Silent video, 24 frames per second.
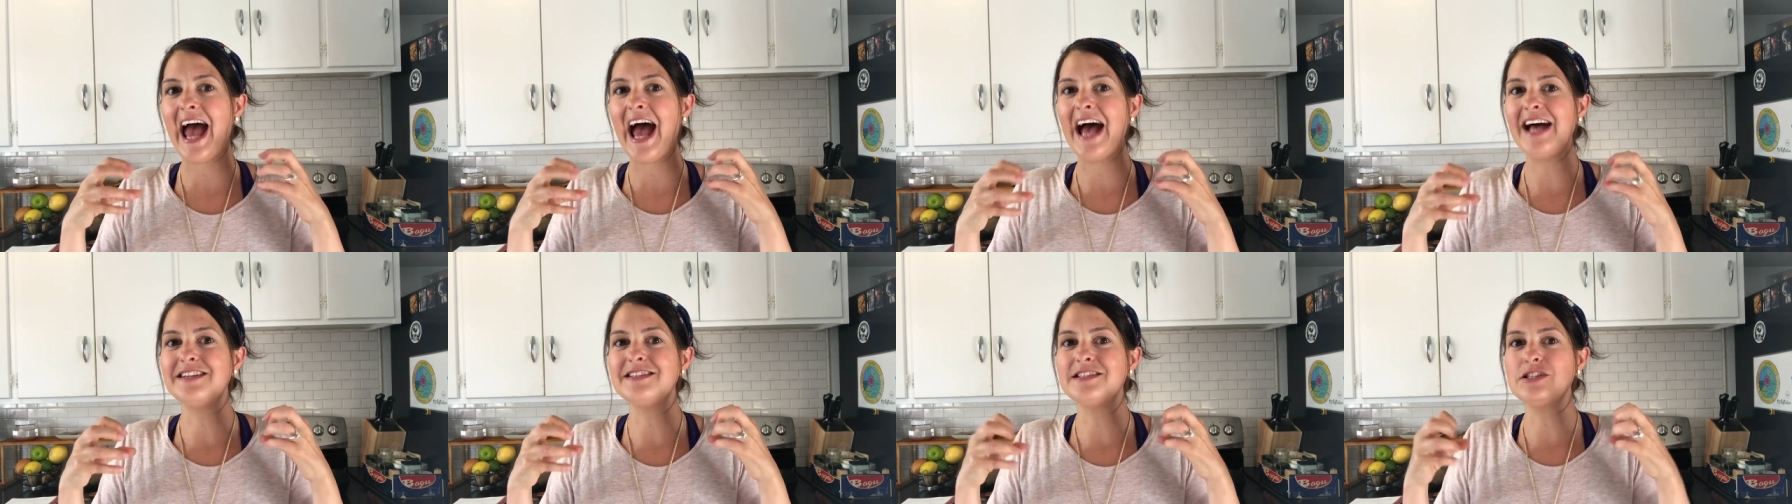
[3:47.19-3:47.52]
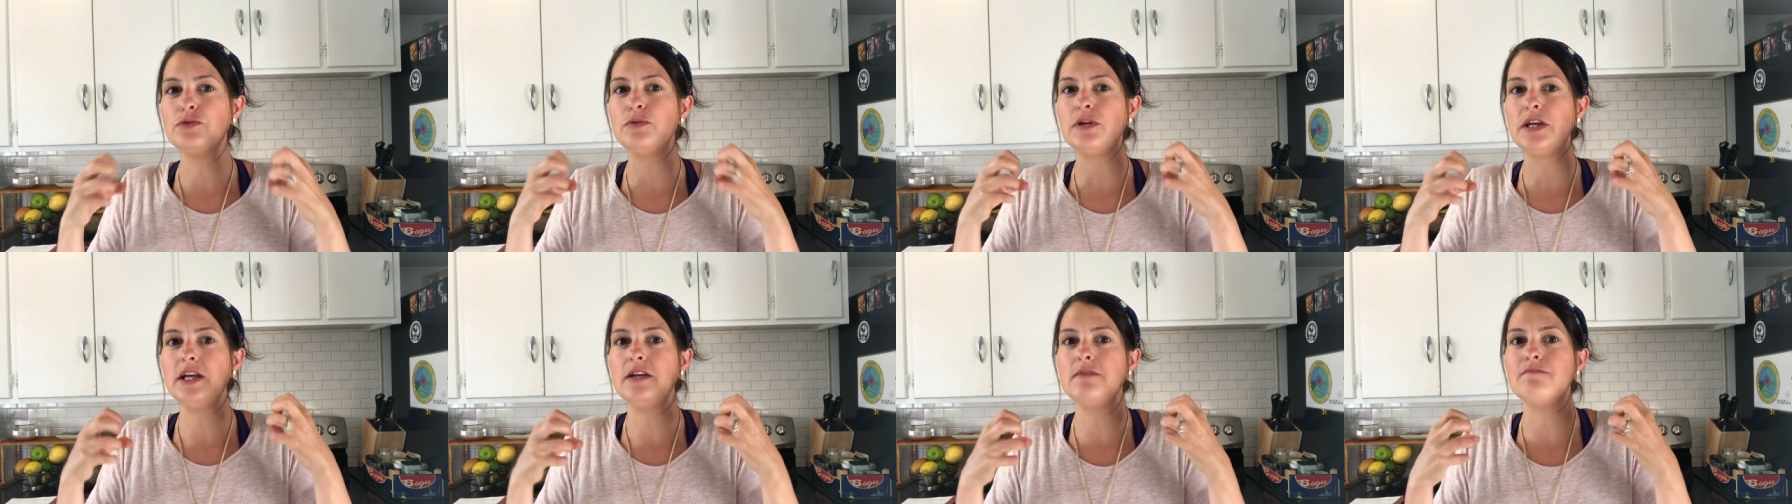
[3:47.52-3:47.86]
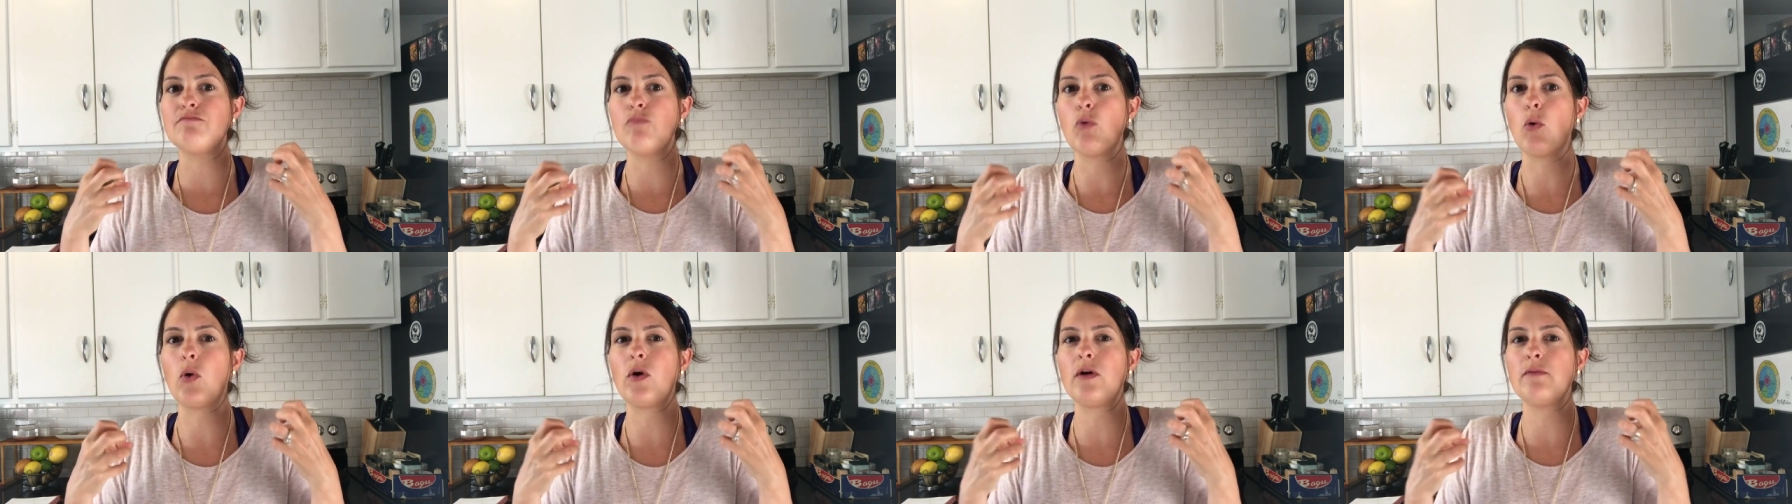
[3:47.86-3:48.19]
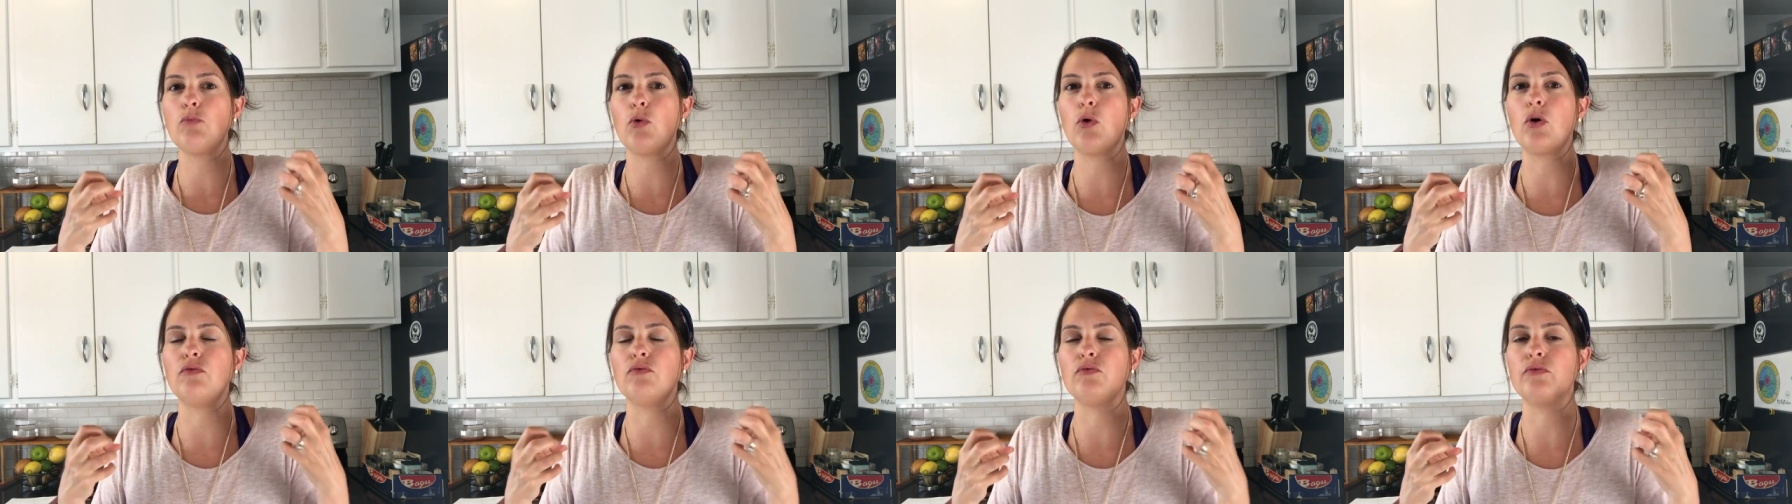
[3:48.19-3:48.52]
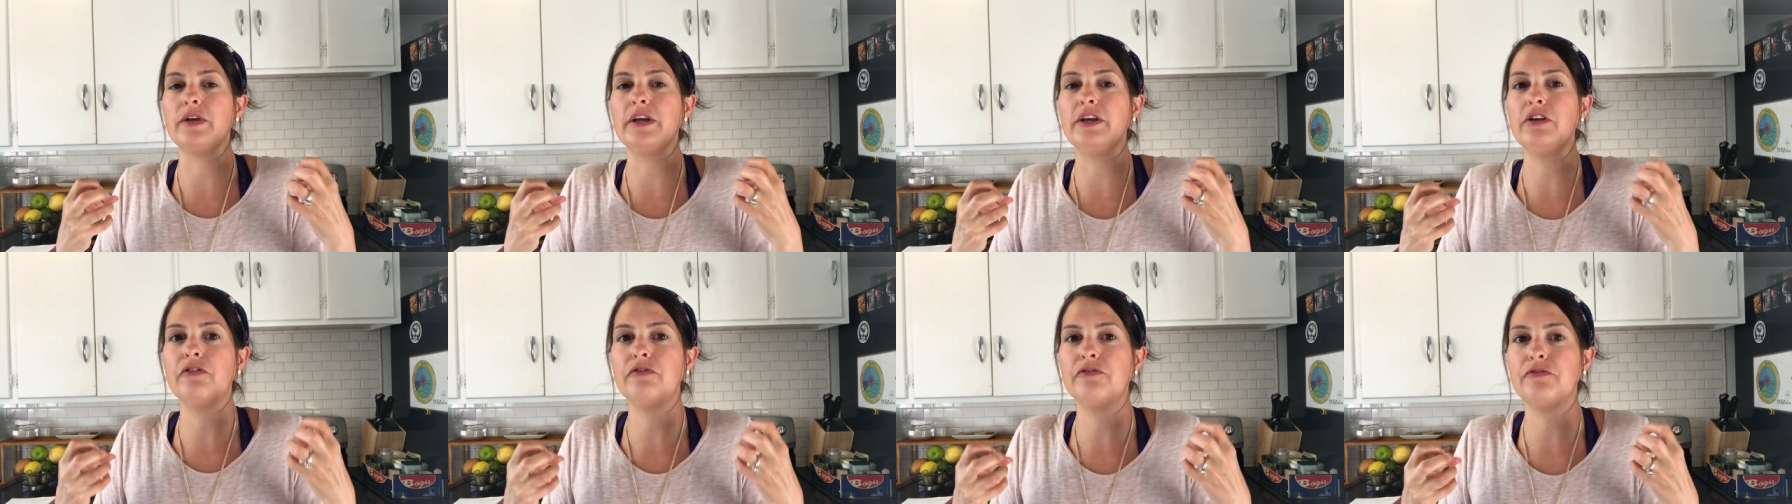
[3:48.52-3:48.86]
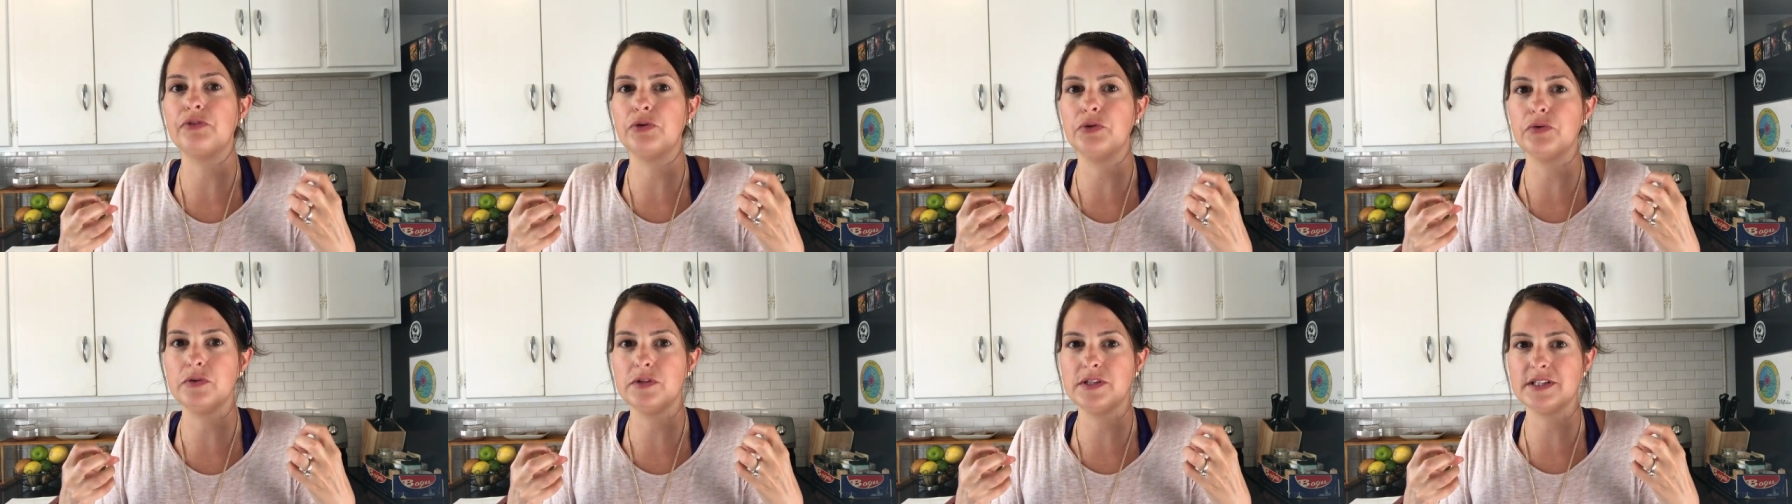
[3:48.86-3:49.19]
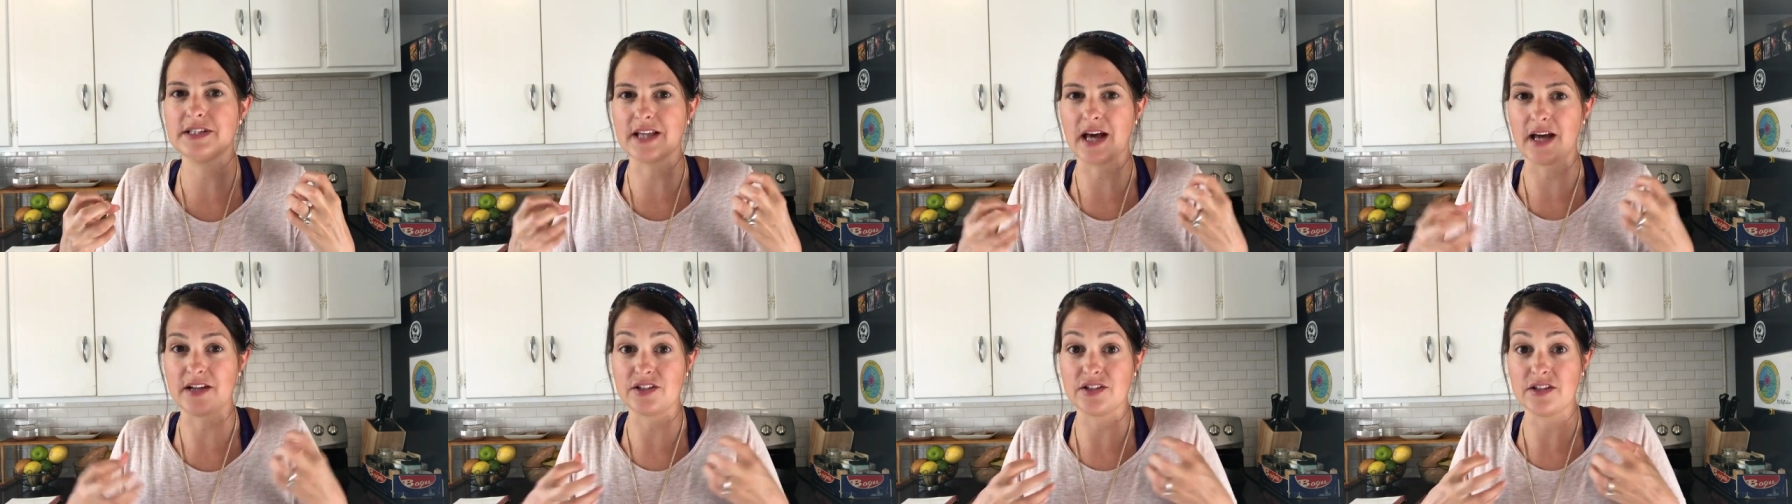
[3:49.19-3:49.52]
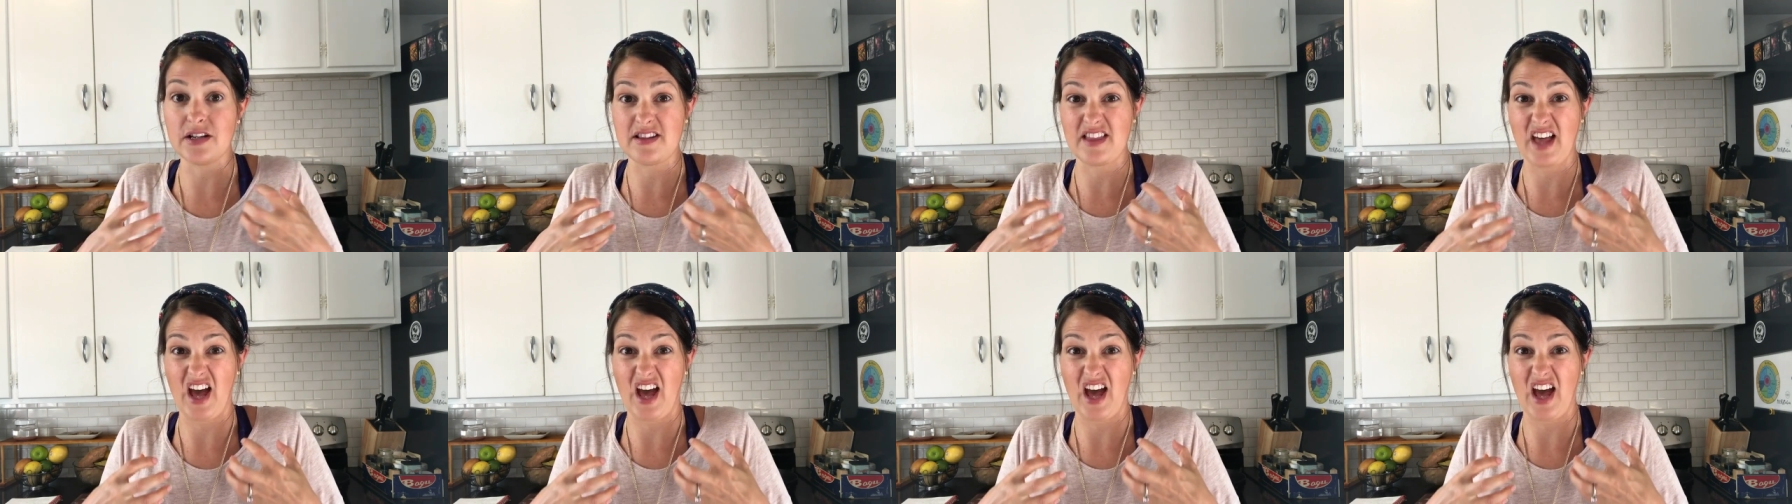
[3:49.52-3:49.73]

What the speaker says: as you eat more and more real foods that